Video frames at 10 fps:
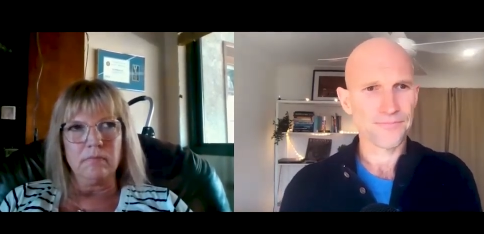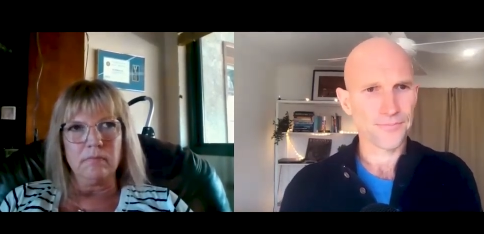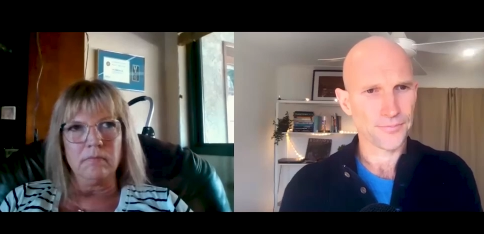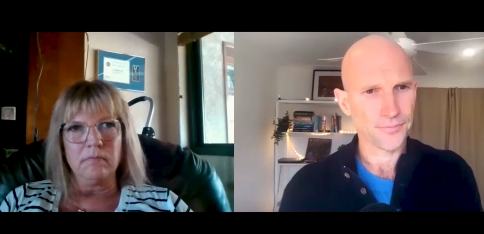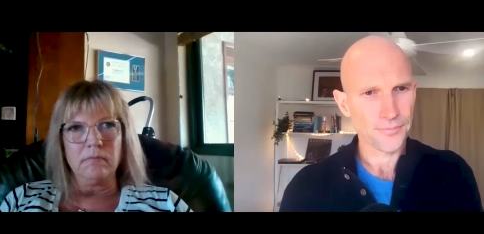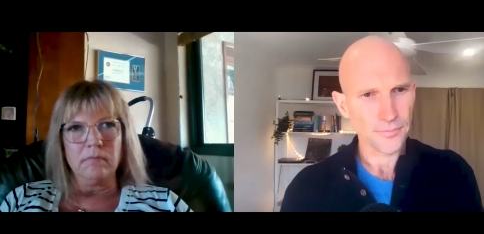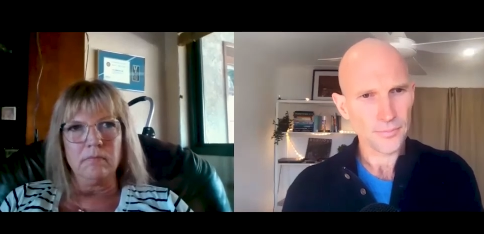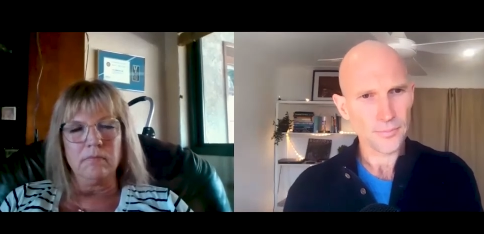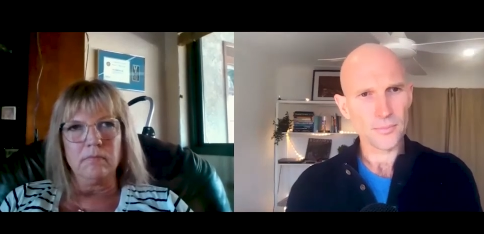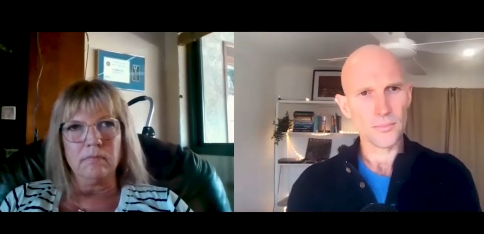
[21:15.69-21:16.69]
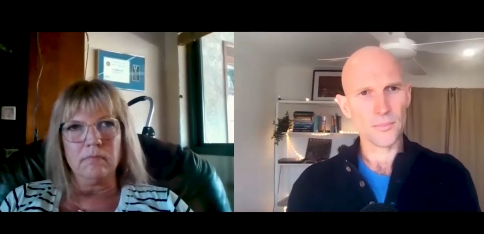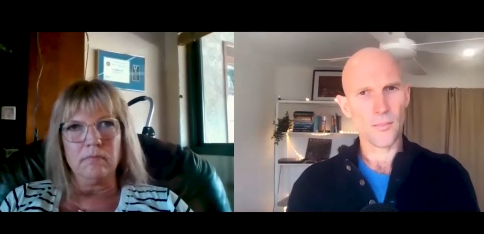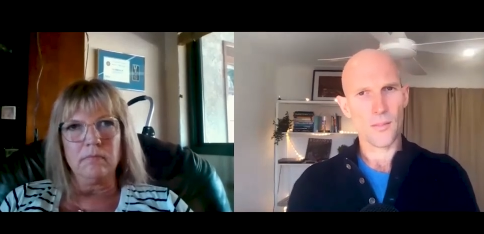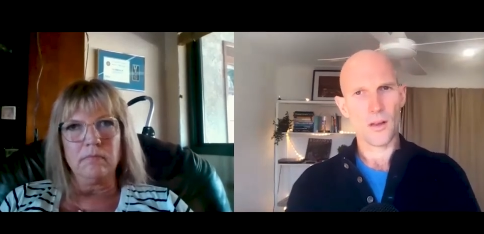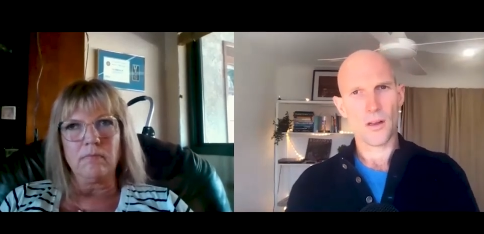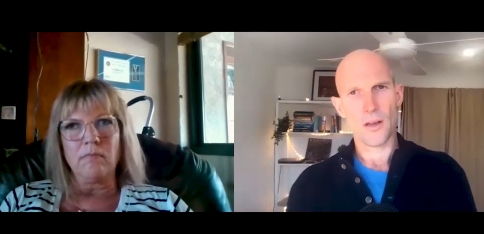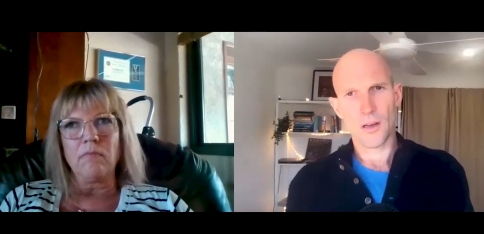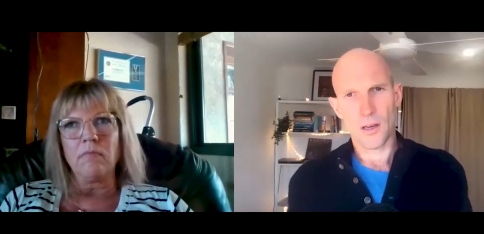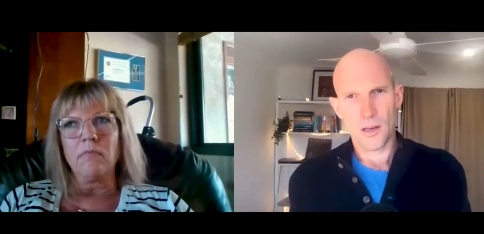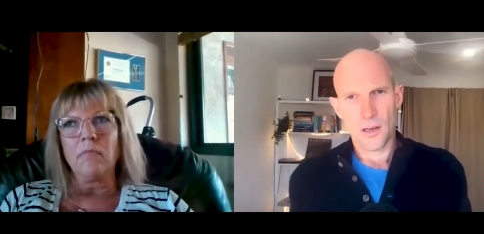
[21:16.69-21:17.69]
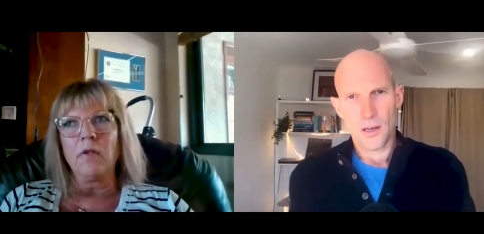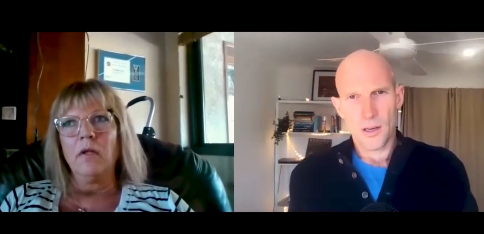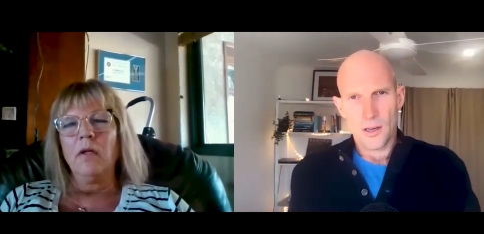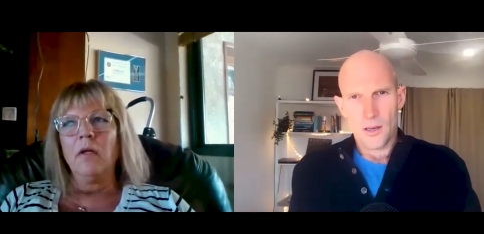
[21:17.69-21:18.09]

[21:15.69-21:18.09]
[no speech]